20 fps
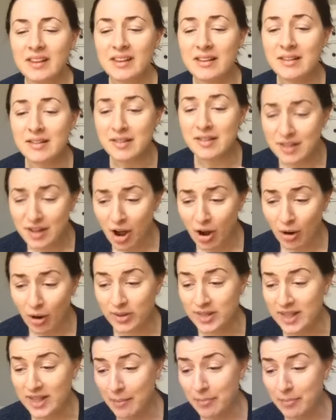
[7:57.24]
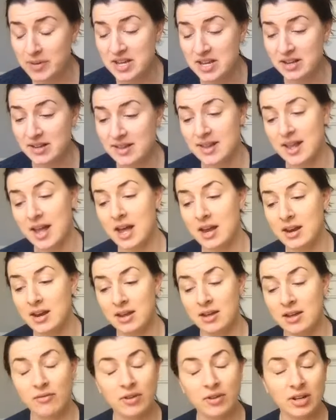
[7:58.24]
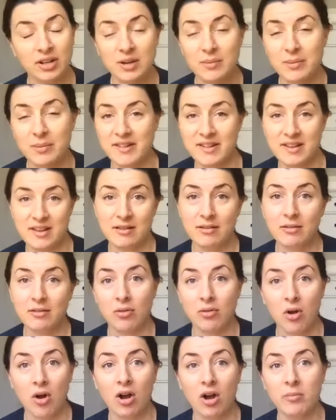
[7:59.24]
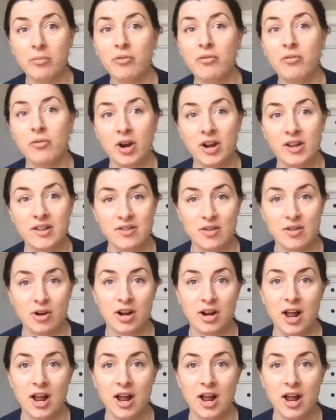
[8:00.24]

So with that being said, it really wasn't long before I started